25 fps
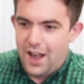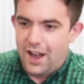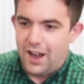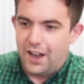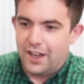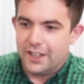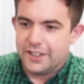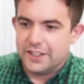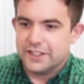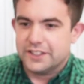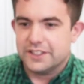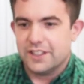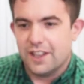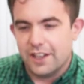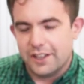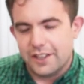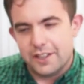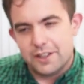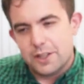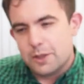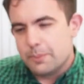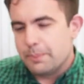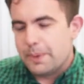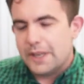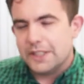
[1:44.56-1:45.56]
I
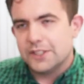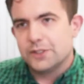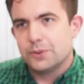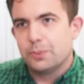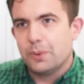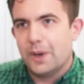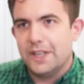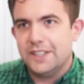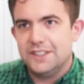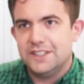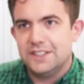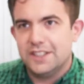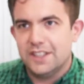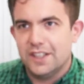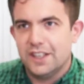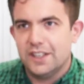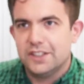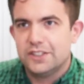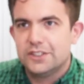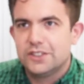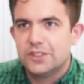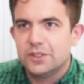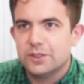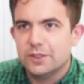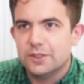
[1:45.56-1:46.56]
decided the best way to
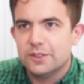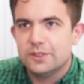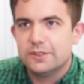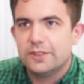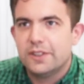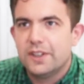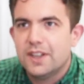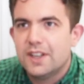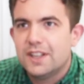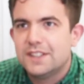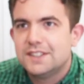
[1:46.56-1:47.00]
sort of